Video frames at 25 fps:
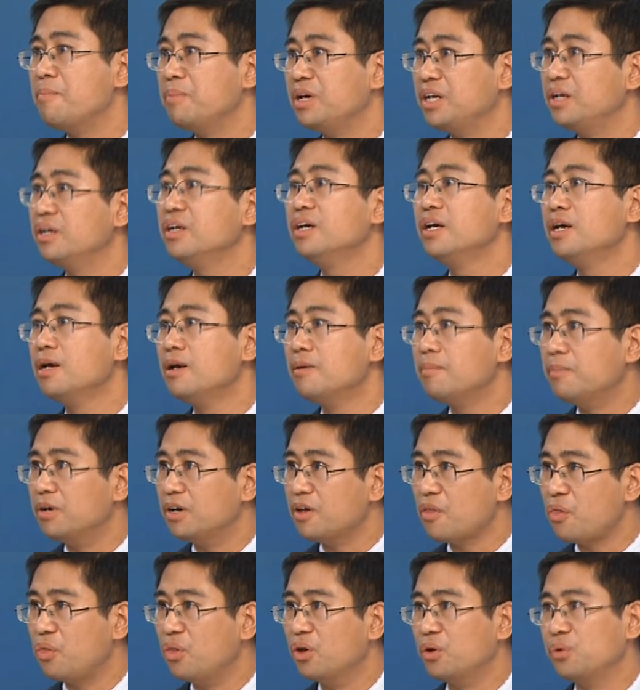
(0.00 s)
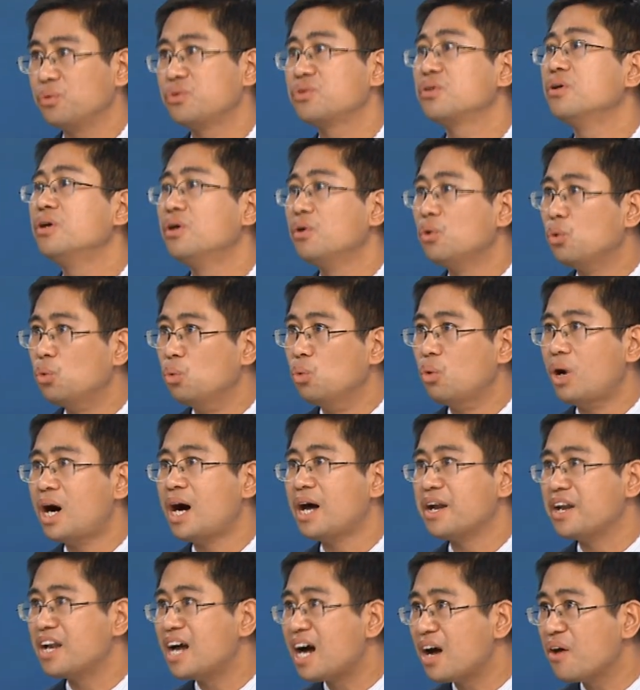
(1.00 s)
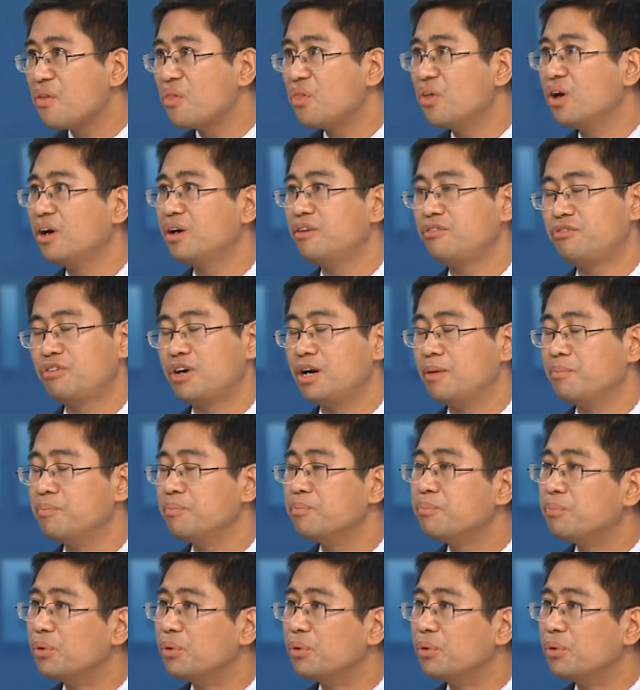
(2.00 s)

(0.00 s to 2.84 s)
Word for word: mean, uh, those who are neither from